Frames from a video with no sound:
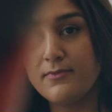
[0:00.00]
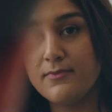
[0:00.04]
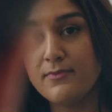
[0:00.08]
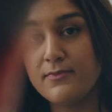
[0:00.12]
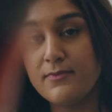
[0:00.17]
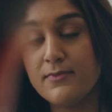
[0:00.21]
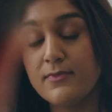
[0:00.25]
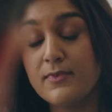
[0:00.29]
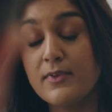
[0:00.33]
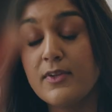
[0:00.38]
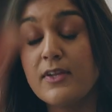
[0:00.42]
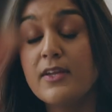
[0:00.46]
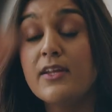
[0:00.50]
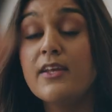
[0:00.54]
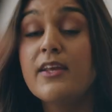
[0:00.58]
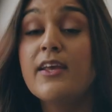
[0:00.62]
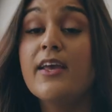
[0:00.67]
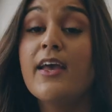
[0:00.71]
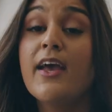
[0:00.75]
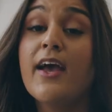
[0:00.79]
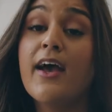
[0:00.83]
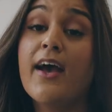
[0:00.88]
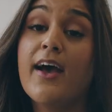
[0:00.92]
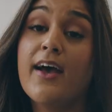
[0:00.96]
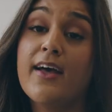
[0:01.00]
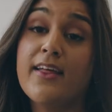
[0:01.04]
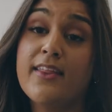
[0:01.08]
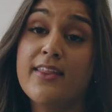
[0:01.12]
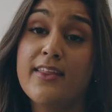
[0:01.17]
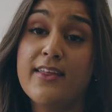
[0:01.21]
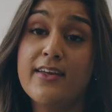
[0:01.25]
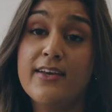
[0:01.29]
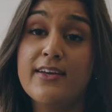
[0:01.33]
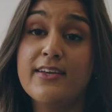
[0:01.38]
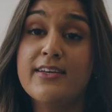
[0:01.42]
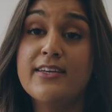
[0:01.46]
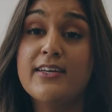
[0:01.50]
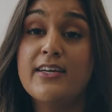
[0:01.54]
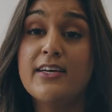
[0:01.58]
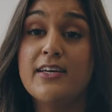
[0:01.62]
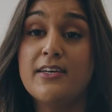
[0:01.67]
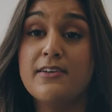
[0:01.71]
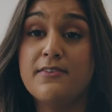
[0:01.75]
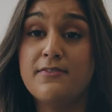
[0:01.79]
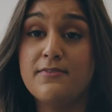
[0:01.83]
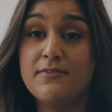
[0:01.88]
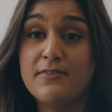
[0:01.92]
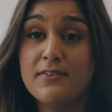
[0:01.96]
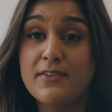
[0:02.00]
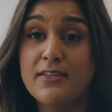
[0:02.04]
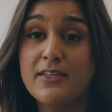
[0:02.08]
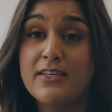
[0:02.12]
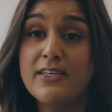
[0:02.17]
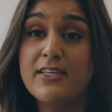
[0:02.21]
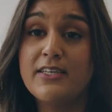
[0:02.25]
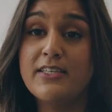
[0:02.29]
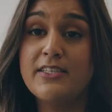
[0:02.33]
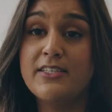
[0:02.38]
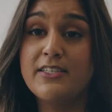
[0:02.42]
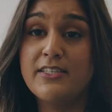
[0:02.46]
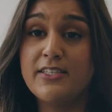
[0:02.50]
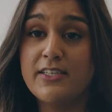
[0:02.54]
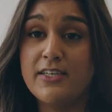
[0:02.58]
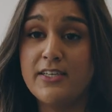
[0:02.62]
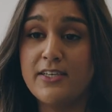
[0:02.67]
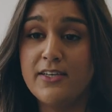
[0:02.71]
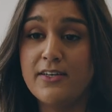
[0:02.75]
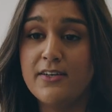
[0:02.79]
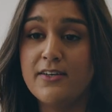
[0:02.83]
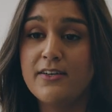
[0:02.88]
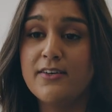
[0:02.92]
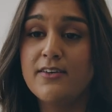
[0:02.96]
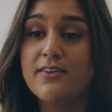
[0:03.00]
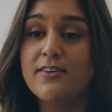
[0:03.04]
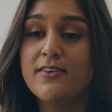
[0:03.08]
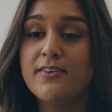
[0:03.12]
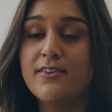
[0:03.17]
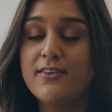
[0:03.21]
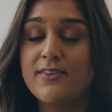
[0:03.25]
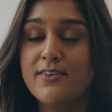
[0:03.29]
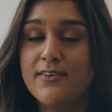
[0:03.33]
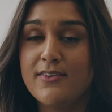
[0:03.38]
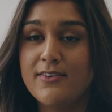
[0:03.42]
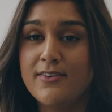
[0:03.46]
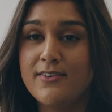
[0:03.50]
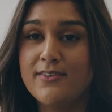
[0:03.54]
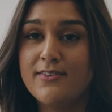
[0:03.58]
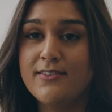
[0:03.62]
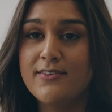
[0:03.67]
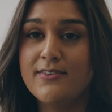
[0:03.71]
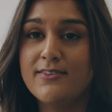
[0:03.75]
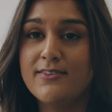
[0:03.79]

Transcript: When I started at SFU, I really knew that I wanted to supplement what I